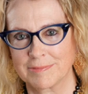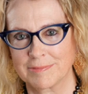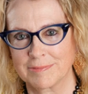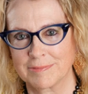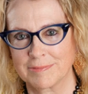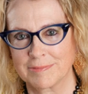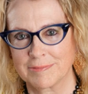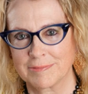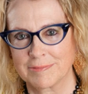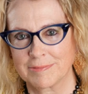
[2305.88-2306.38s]

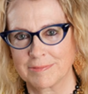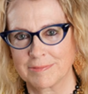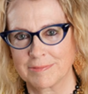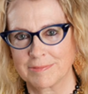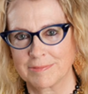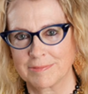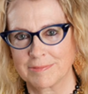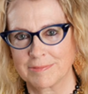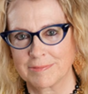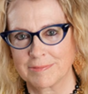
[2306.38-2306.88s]

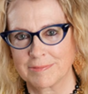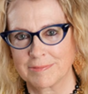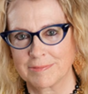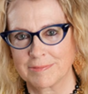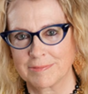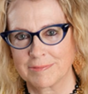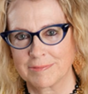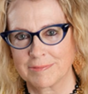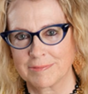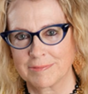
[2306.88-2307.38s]

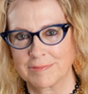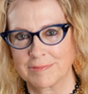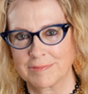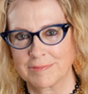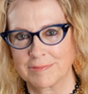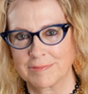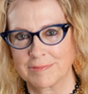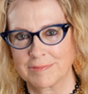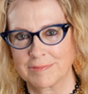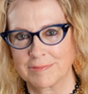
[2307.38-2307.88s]

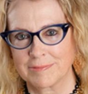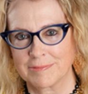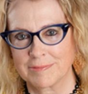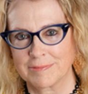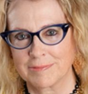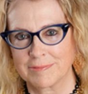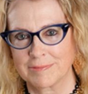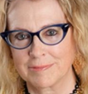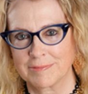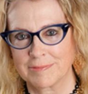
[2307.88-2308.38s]

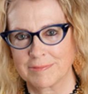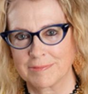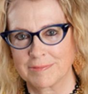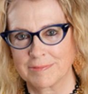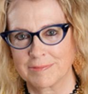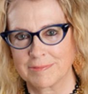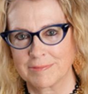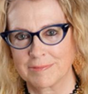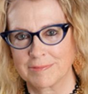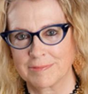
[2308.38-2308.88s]

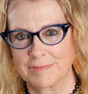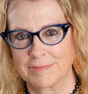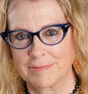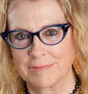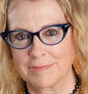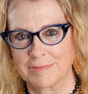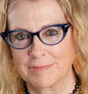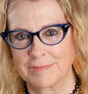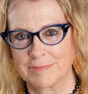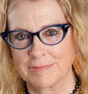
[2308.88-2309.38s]

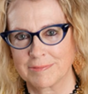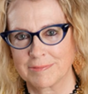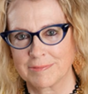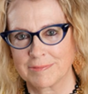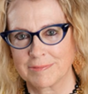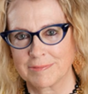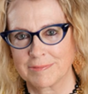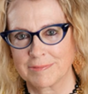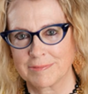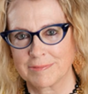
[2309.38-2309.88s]

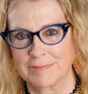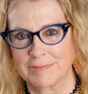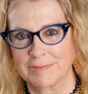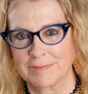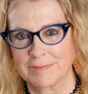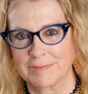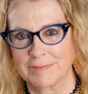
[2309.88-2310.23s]
The face doesn't move, so there is nothing to read.